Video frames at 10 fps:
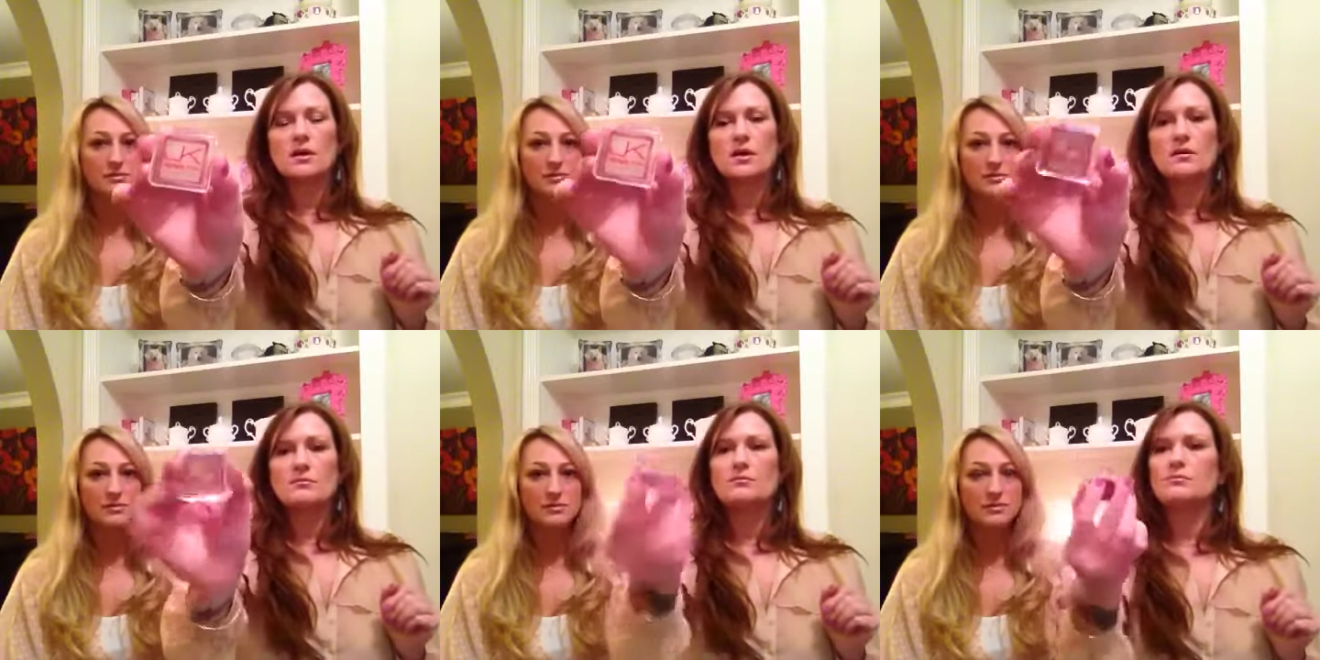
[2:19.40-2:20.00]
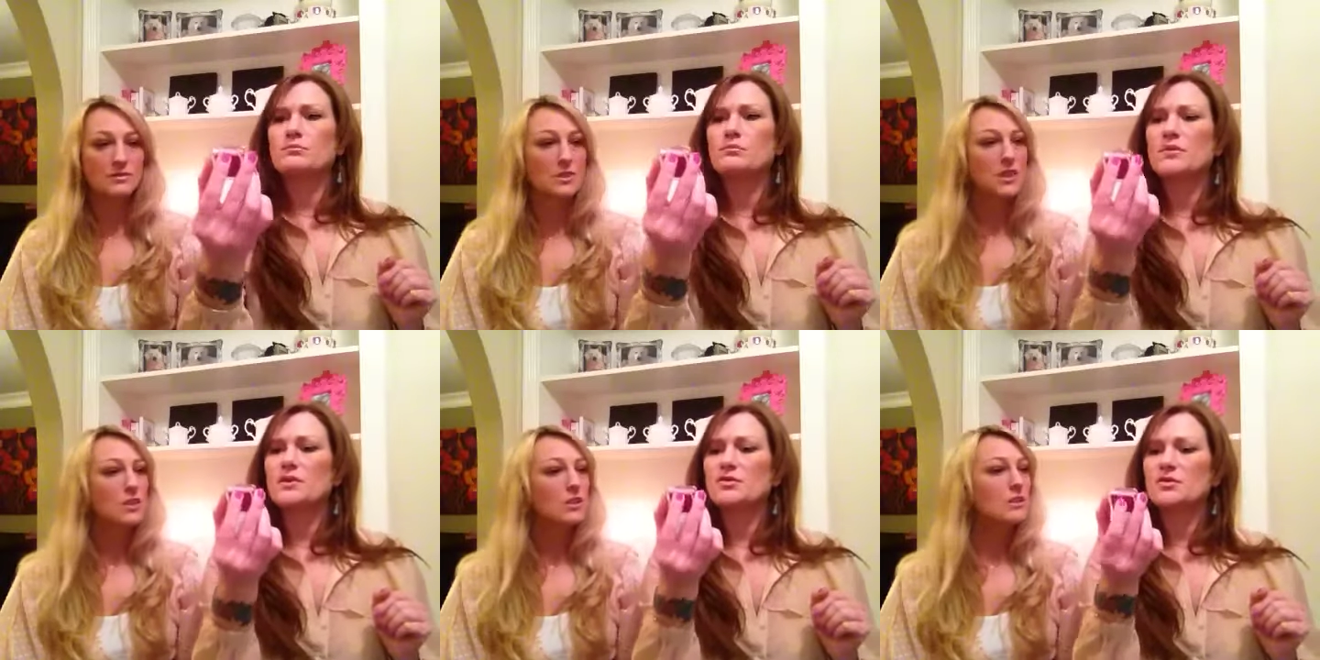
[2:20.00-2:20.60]
Speaker 1: Um,
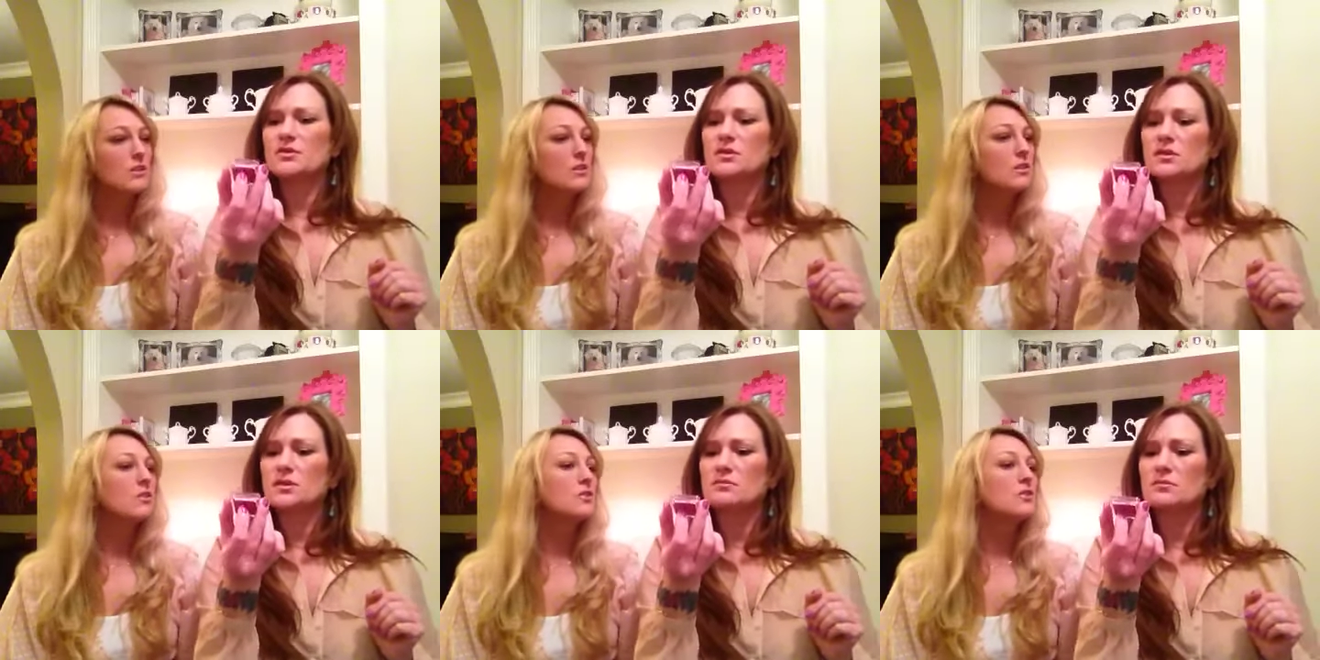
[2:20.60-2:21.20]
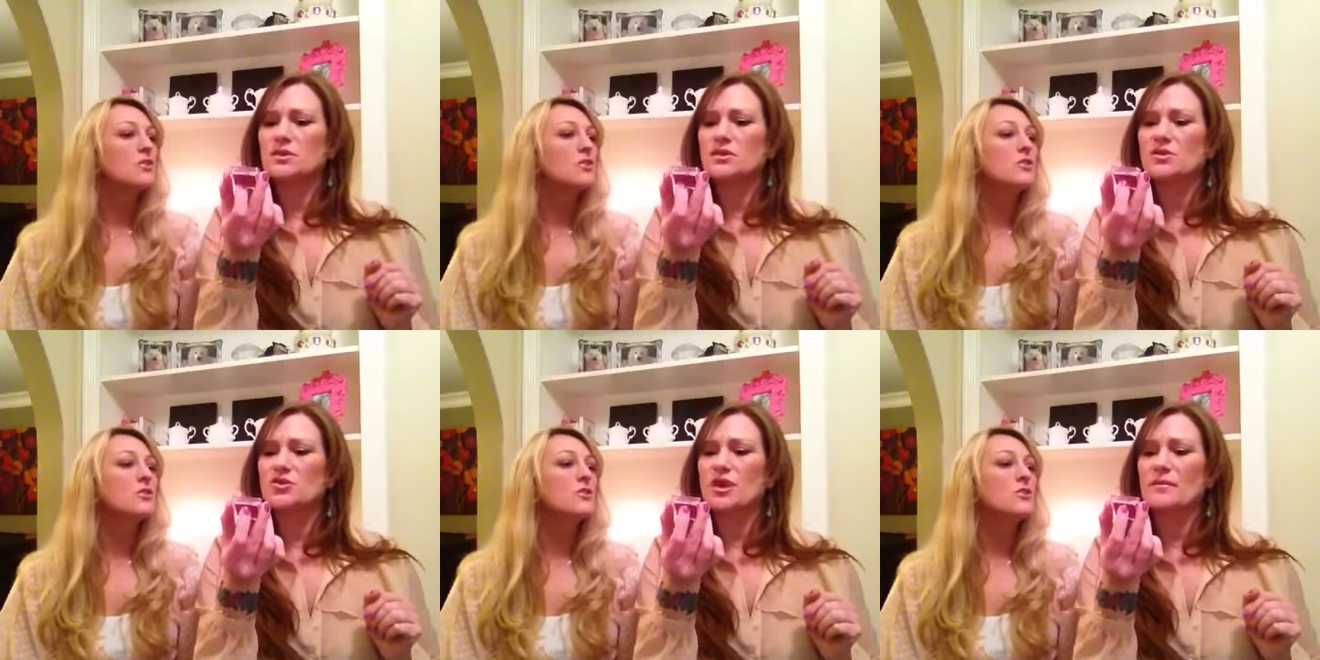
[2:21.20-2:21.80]
it's just a. It's a
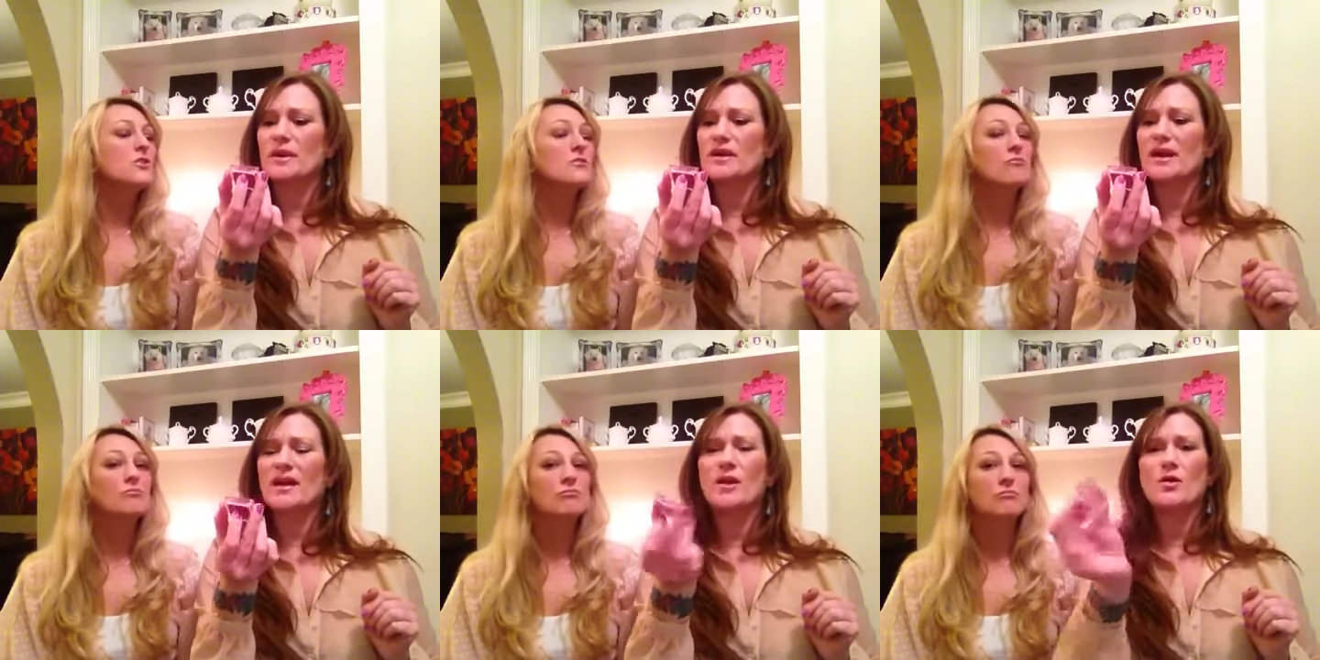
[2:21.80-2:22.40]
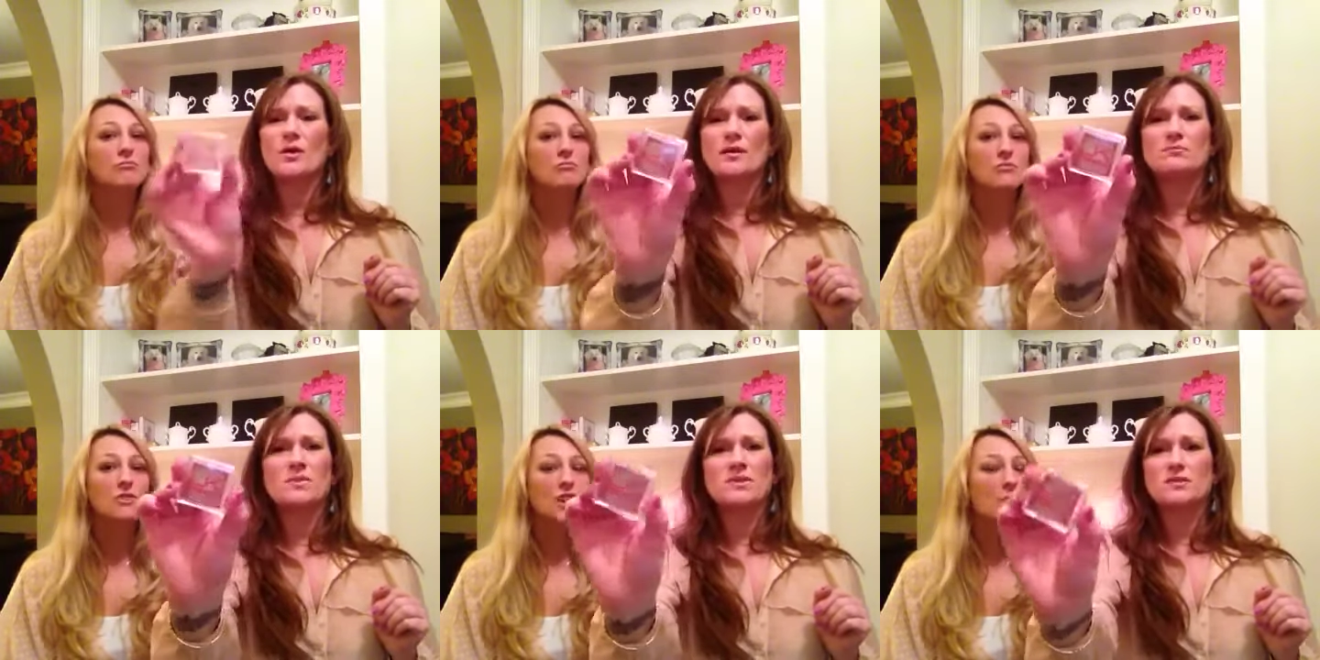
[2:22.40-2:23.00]
Jemma Keto. I,
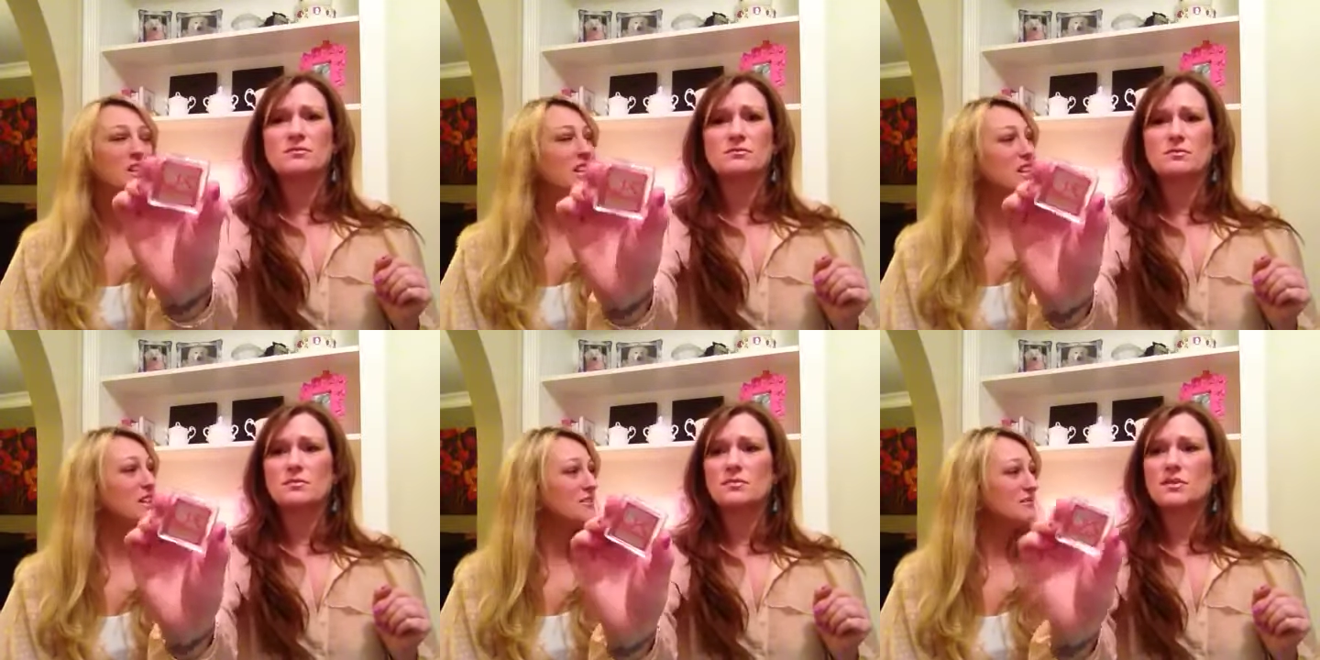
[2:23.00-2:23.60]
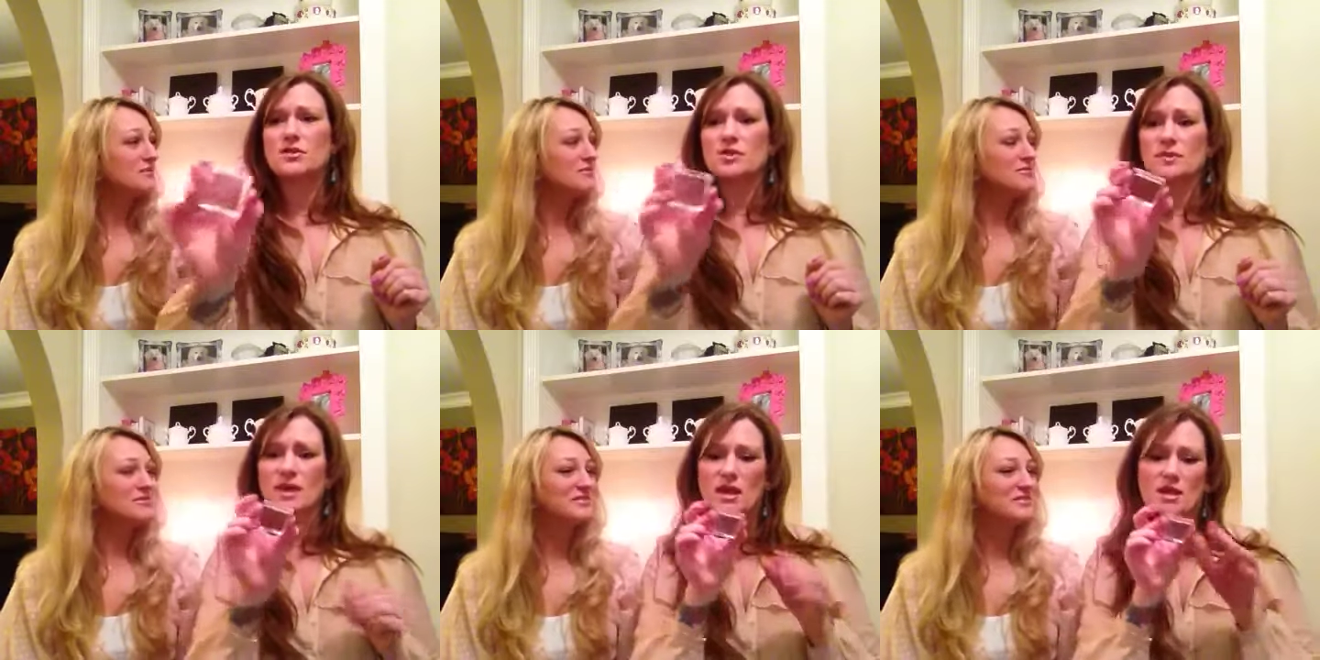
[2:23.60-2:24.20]
Jemma Kidd.
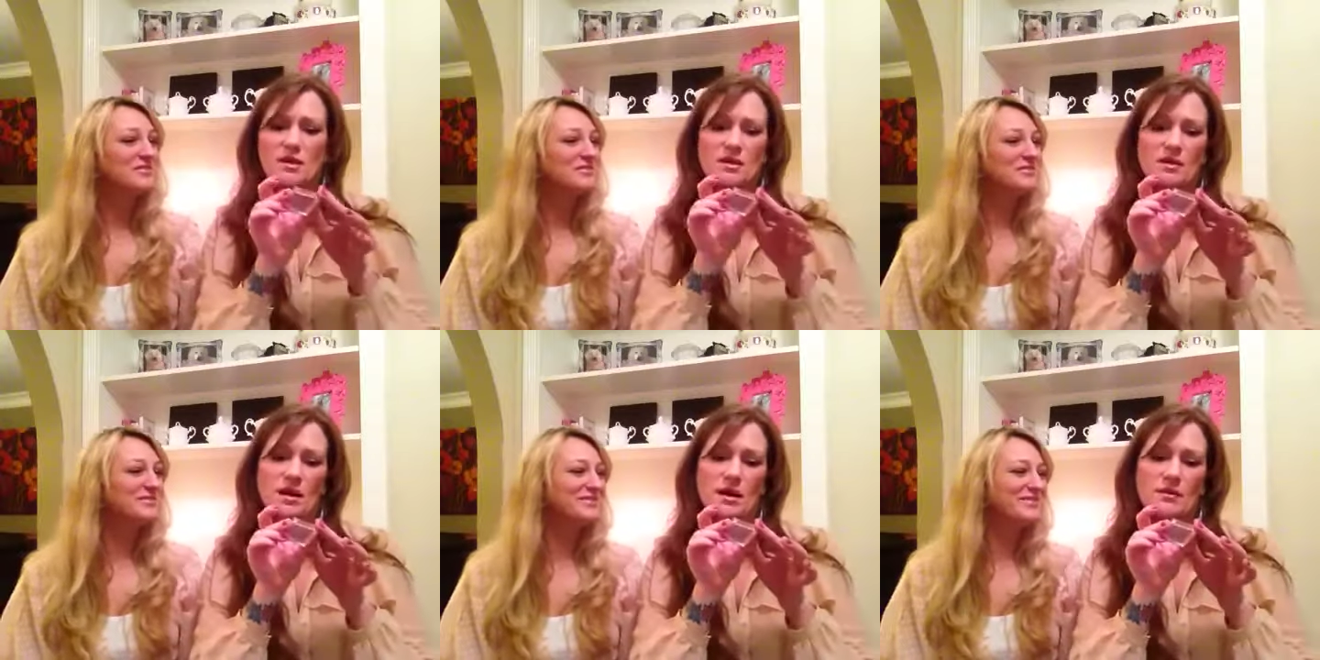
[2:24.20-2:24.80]
Jemma Kidd. Yeah.